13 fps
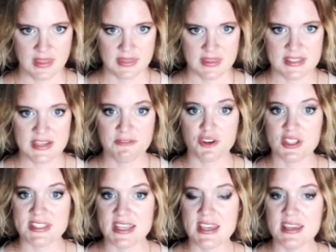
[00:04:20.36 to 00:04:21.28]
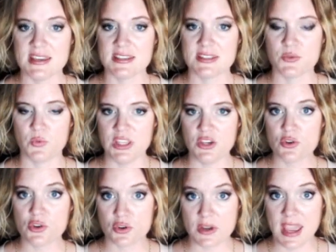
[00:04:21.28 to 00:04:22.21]
The difference is when you
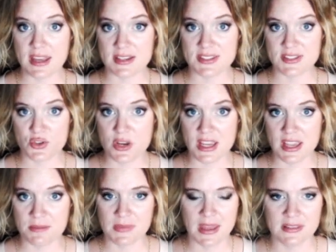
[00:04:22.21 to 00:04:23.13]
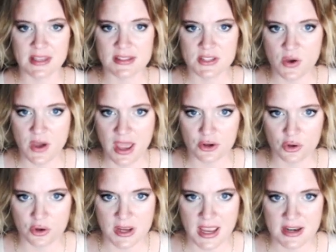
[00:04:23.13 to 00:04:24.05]
create a stream, and let's go ahead and
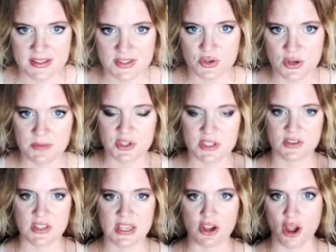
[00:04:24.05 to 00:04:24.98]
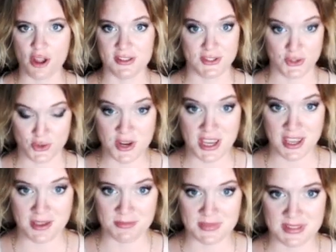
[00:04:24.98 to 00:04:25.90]
create a stream, just click on stream,